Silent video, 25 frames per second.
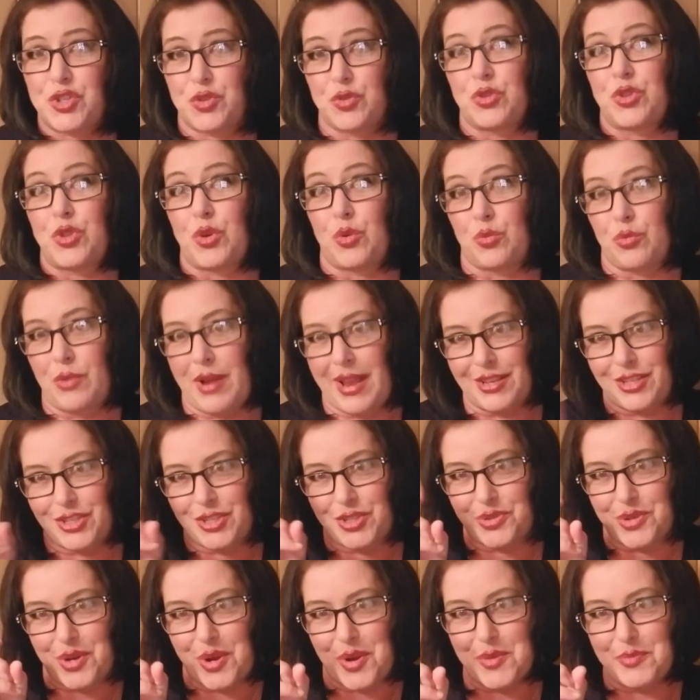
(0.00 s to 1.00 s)
the
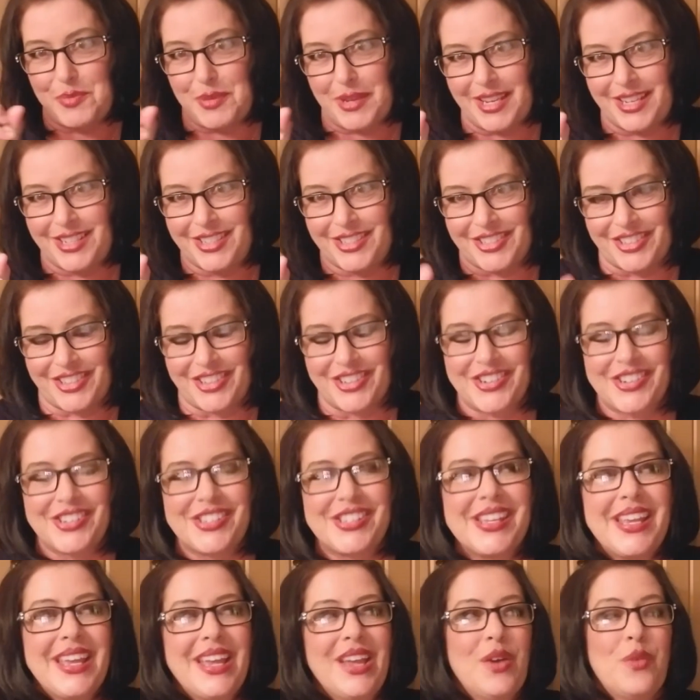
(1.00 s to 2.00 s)
retro pictures,
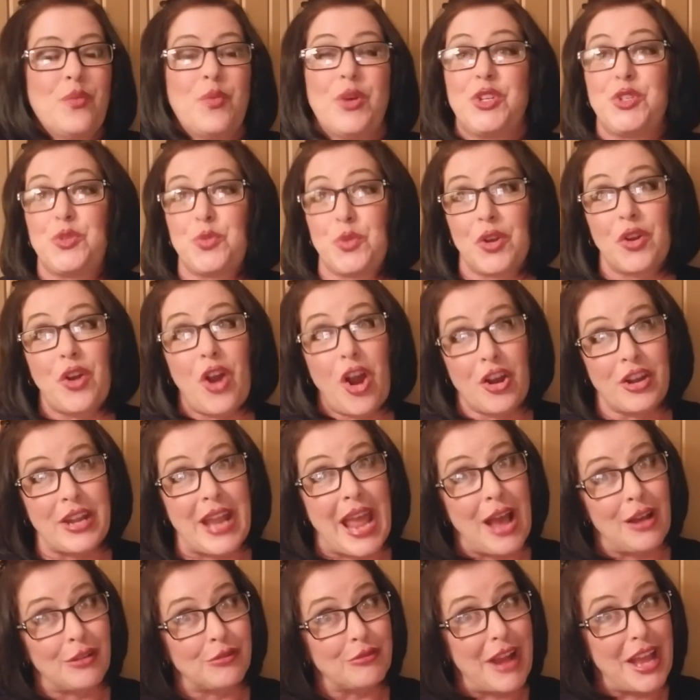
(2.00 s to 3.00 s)
which are
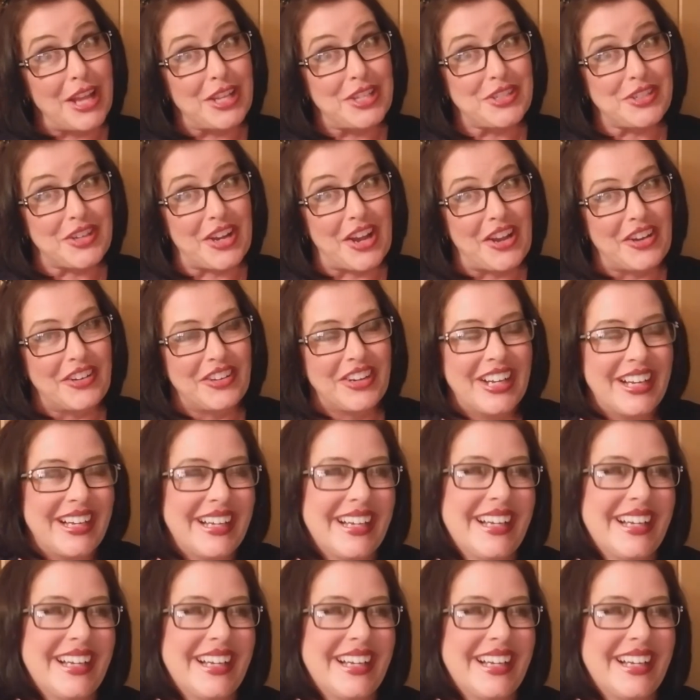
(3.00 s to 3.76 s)
now retro.